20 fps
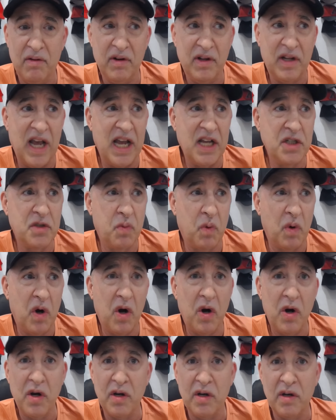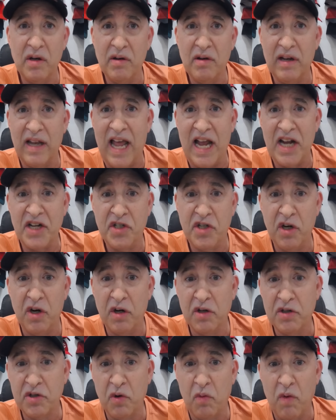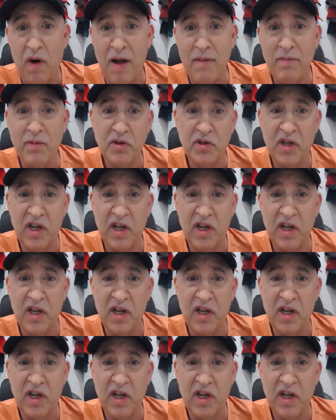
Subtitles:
guys were hurt last year so Ramos